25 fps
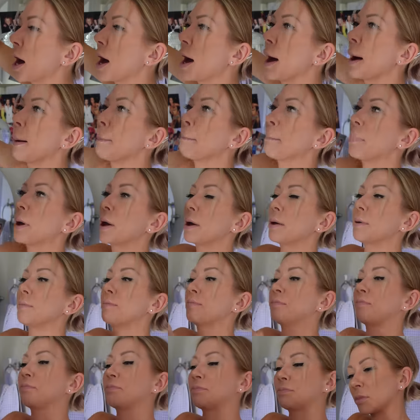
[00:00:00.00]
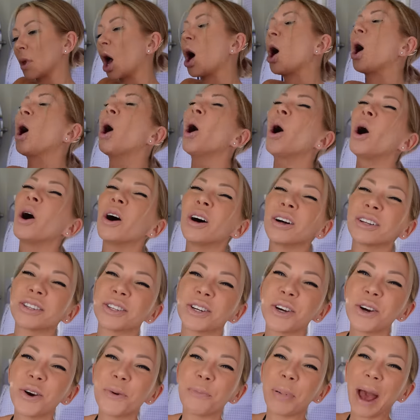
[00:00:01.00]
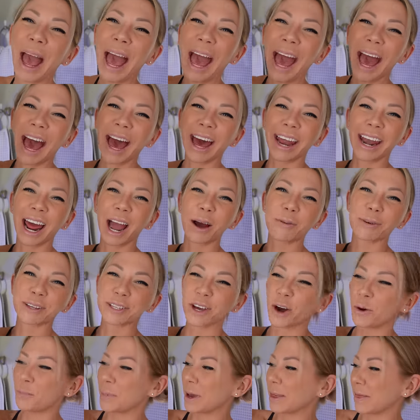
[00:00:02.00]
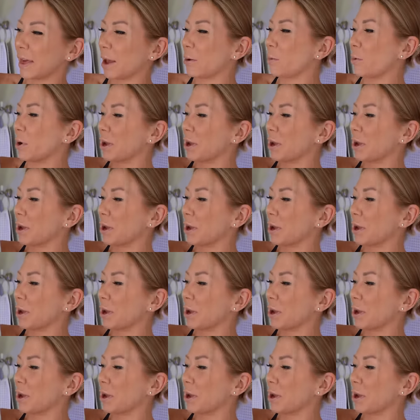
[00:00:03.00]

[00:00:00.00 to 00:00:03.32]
up, oh, too bad. I was hoping they